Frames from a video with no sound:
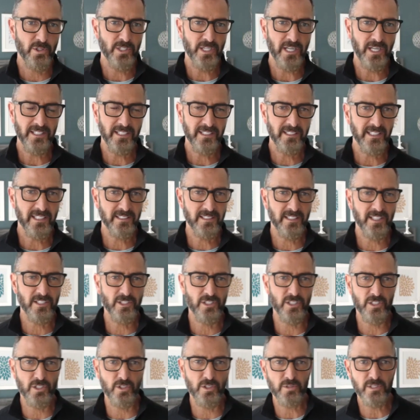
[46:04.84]
And I think that's such a
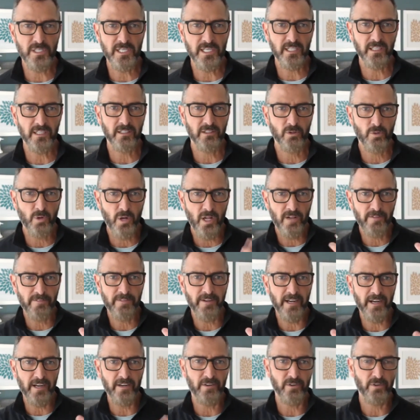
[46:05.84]
unique
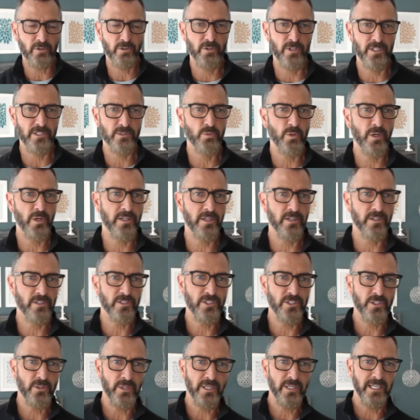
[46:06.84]
qualifier, Chris, what you're
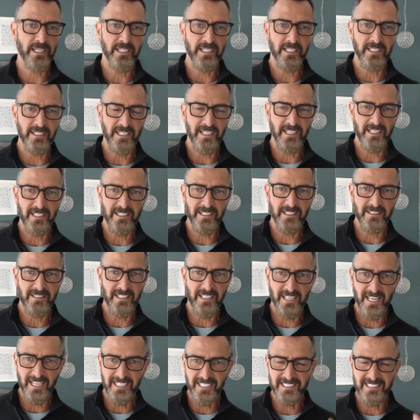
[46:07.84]
doing. And
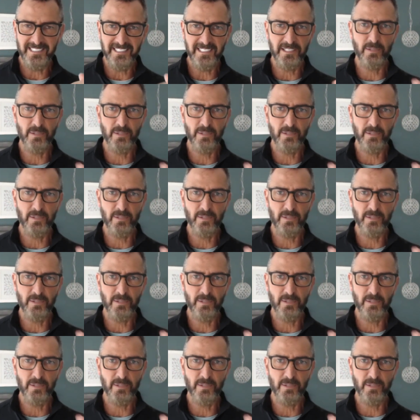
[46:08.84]
I can see.